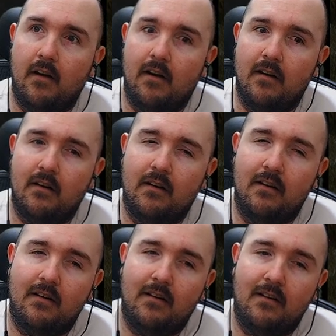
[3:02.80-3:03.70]

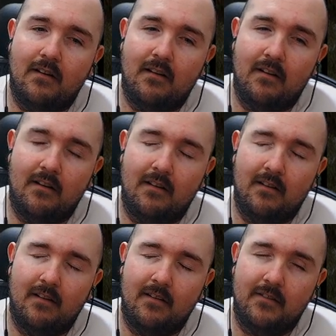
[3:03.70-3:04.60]

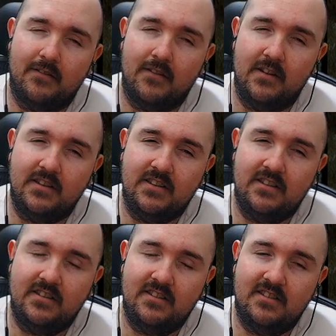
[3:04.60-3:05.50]
Oh, for...
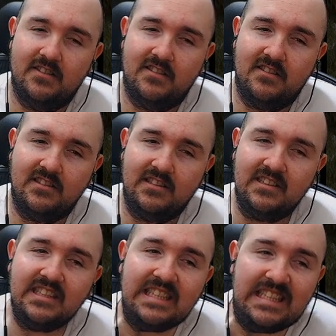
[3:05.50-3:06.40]

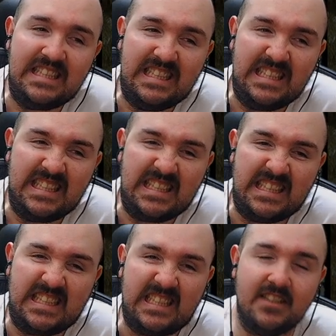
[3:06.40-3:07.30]

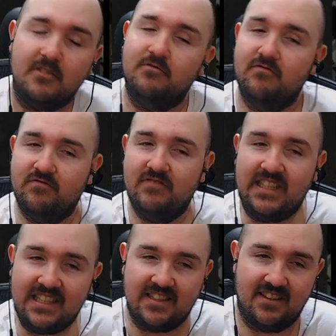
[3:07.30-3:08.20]
There's a
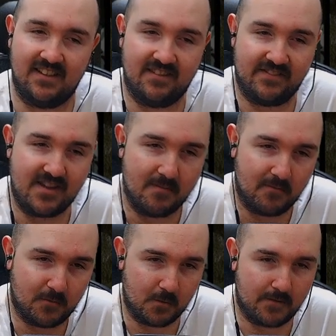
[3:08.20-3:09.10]
reason I love the M
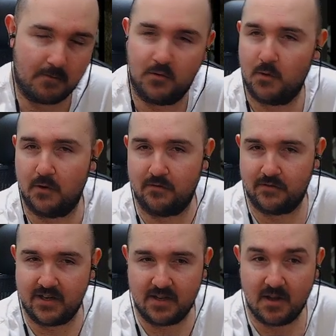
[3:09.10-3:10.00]
four with M two oh
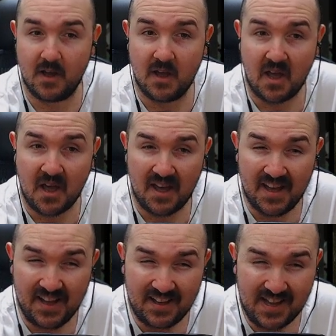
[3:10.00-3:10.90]
three.
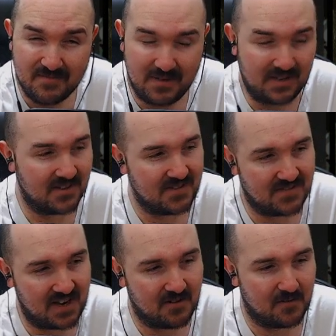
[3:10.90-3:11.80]
Because of
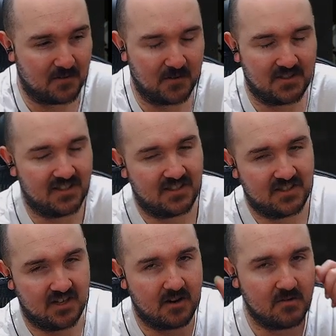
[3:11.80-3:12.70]
Delta Force, it's
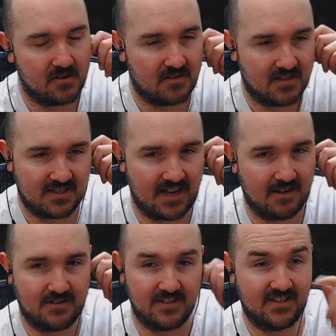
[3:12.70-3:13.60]
childhood
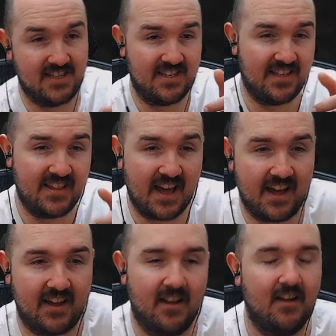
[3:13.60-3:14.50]
nostalgia. Seeing that,